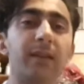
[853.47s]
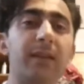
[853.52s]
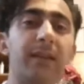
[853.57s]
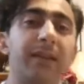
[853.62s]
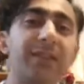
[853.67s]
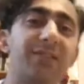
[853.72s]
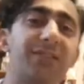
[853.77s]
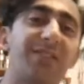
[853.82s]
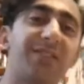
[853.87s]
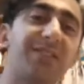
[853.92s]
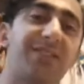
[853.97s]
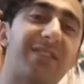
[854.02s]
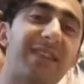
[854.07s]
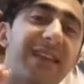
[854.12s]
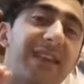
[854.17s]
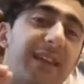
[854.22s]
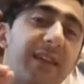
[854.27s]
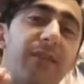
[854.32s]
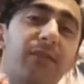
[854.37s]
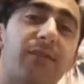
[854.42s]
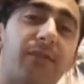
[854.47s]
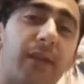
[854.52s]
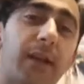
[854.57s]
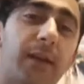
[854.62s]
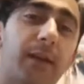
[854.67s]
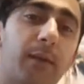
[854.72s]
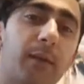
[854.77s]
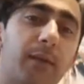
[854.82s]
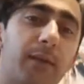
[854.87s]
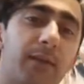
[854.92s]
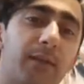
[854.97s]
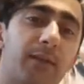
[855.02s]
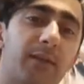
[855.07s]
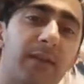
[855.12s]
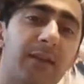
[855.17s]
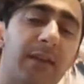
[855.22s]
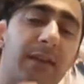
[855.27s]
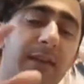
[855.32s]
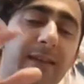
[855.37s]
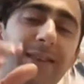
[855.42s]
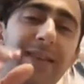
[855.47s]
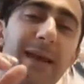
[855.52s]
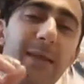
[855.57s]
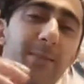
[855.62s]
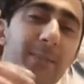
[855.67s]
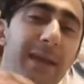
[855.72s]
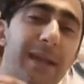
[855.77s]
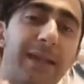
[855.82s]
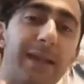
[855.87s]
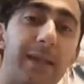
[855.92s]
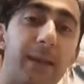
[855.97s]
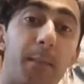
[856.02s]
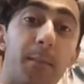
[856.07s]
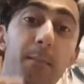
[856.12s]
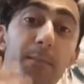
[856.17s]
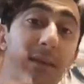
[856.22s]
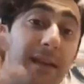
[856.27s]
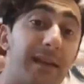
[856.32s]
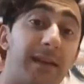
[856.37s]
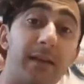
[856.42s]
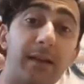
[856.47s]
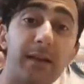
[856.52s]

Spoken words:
is the second fragrance that made it big,